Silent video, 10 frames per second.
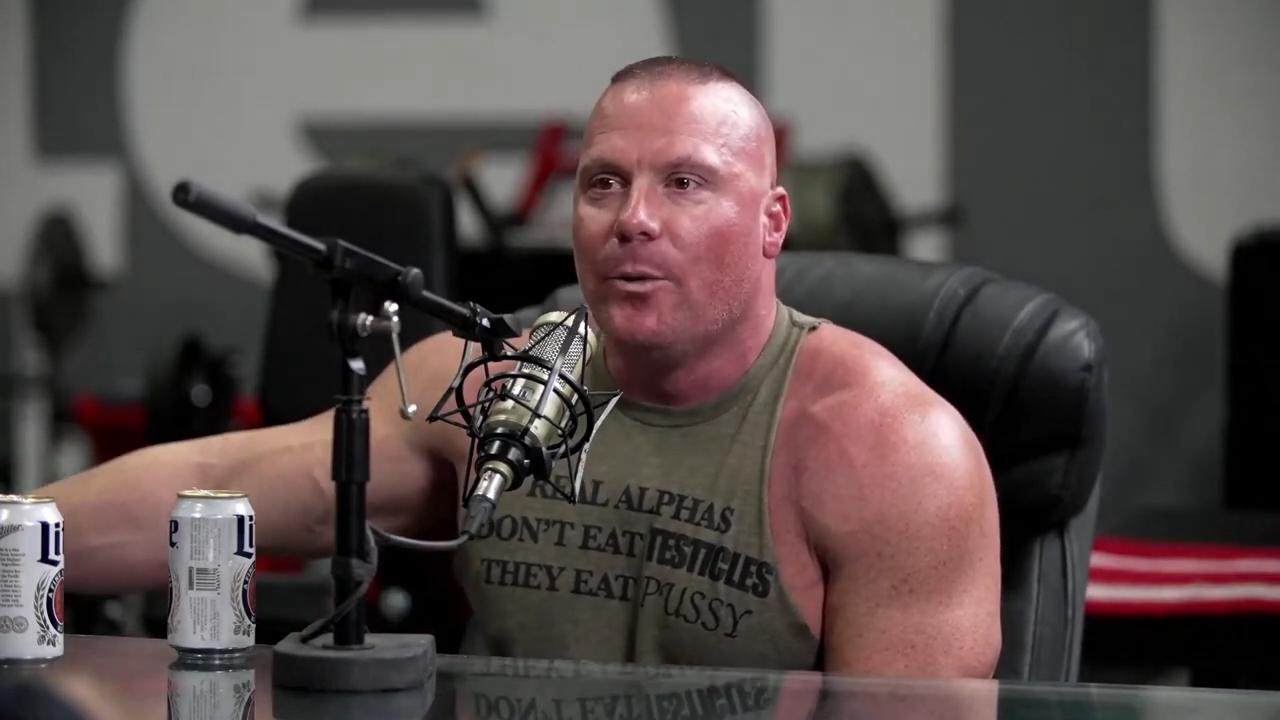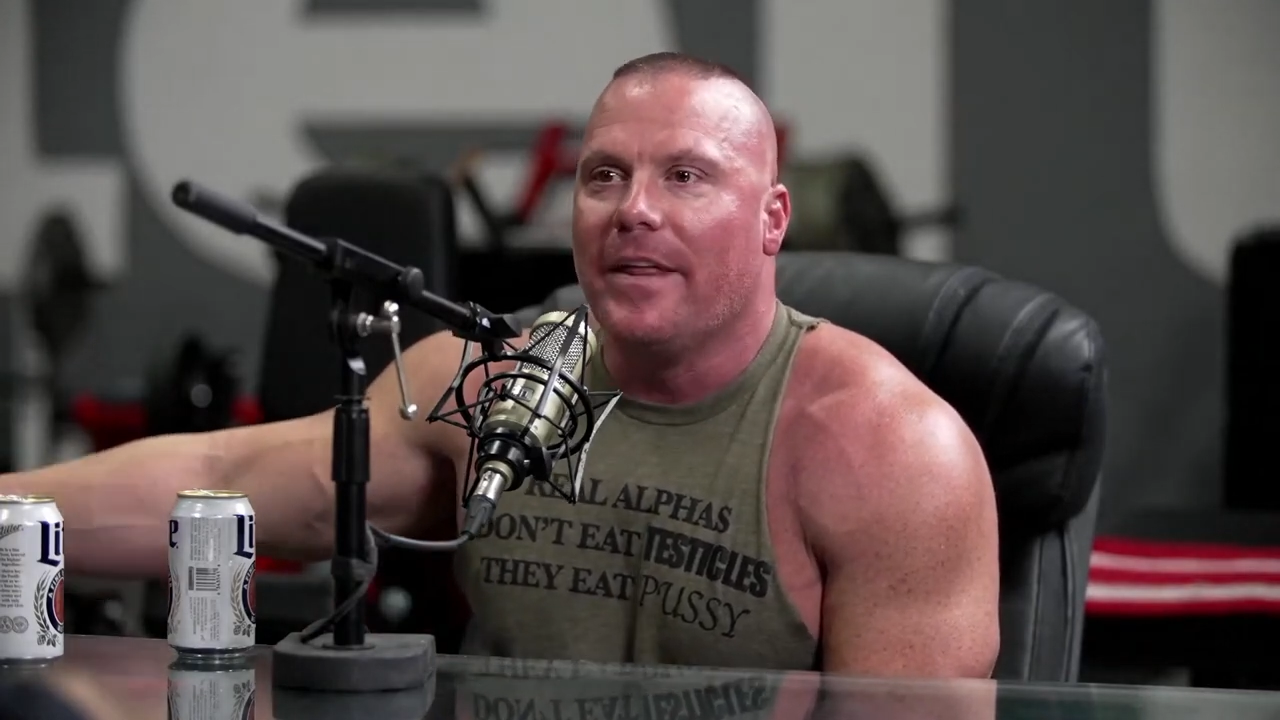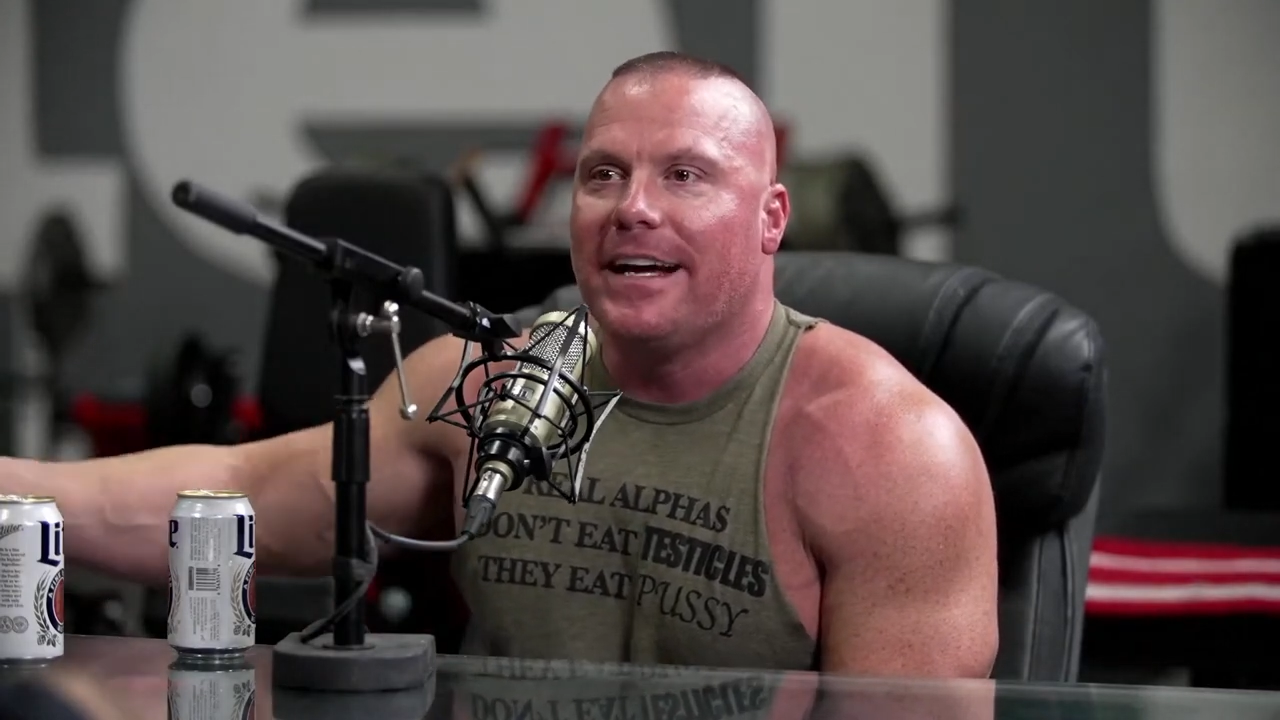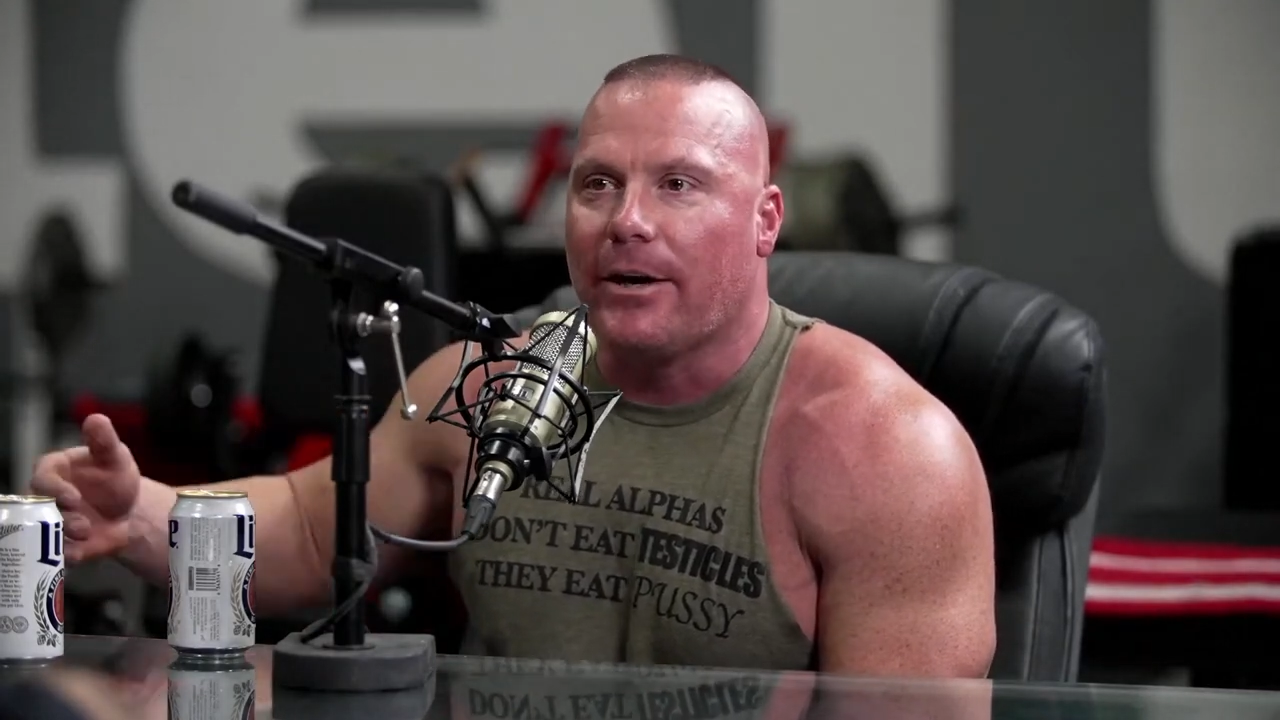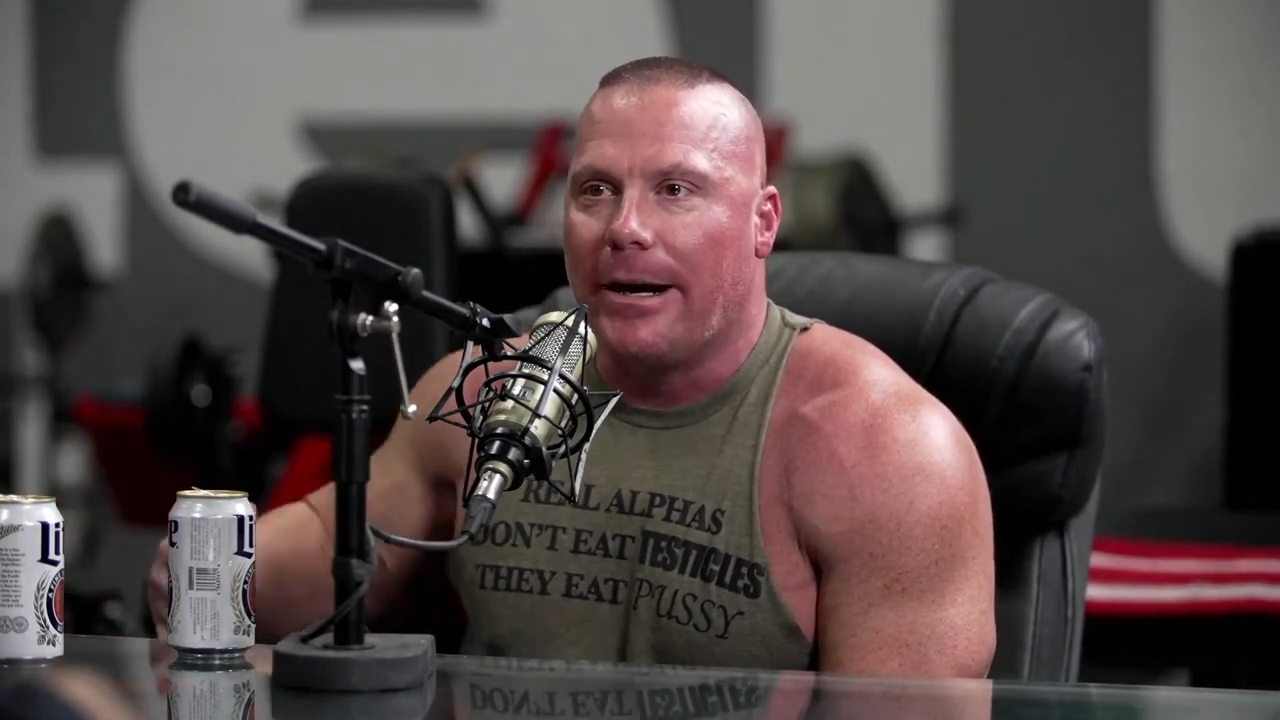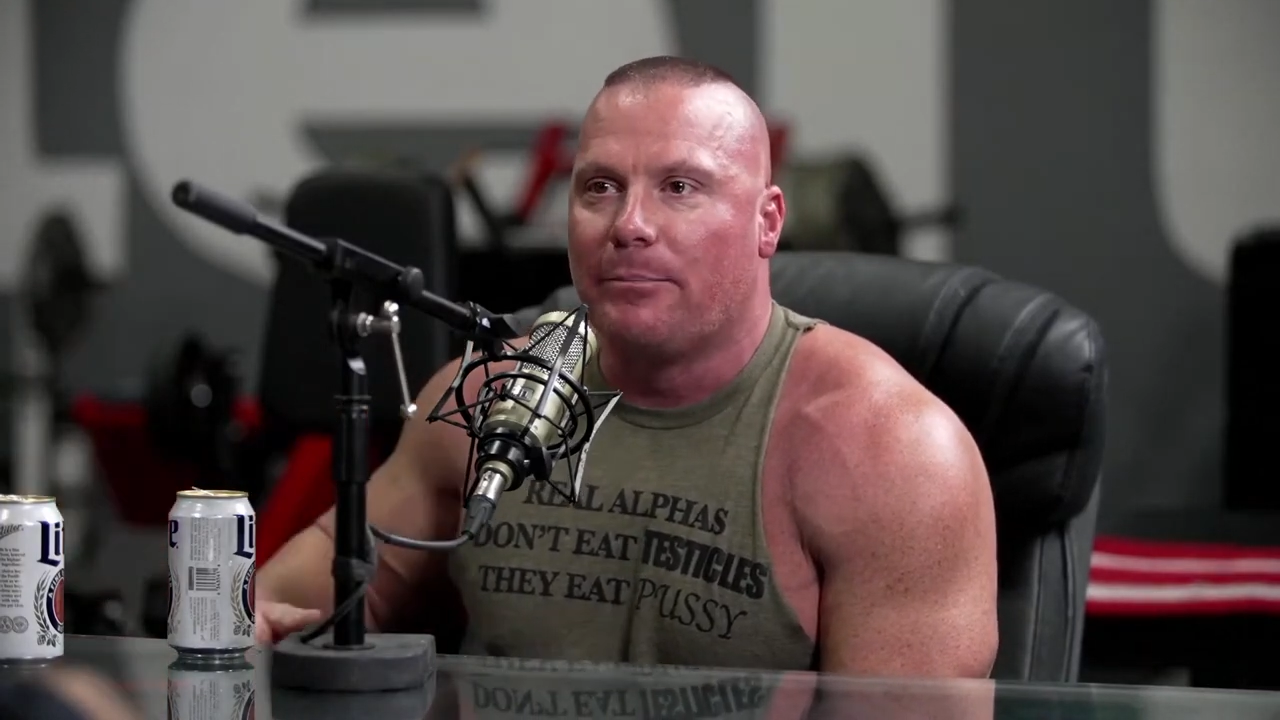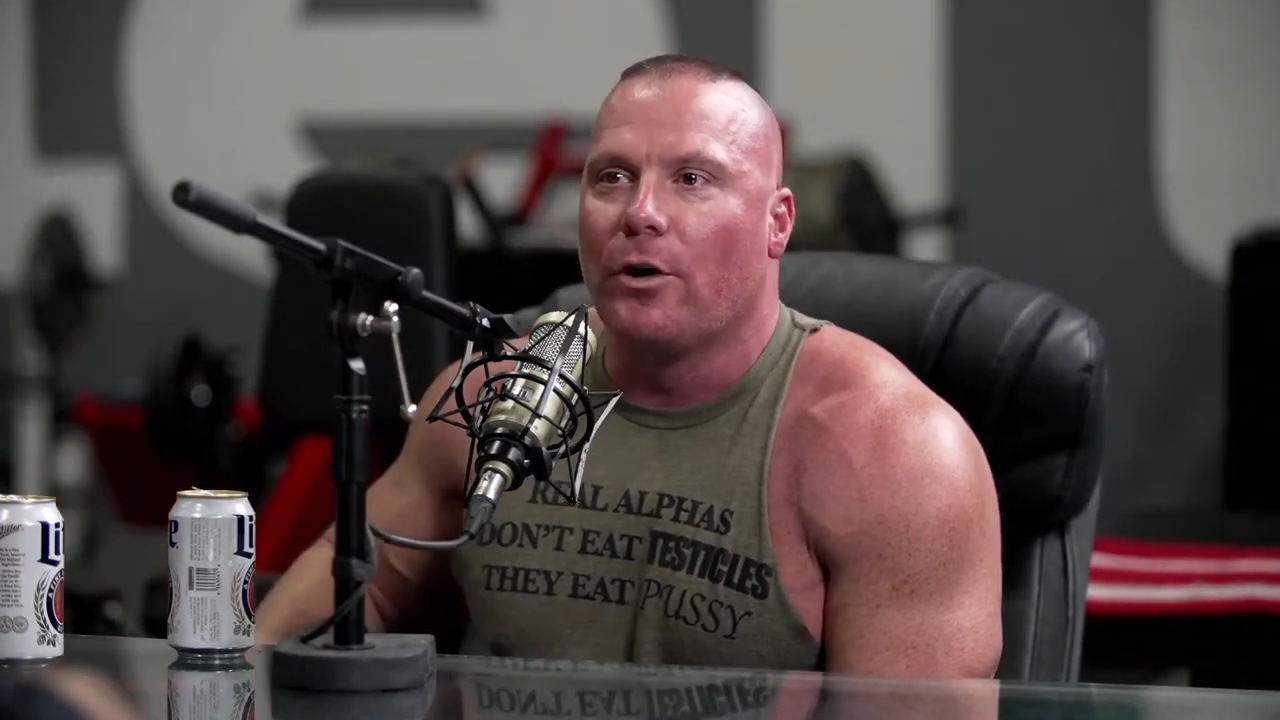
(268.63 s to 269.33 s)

Well, that's how I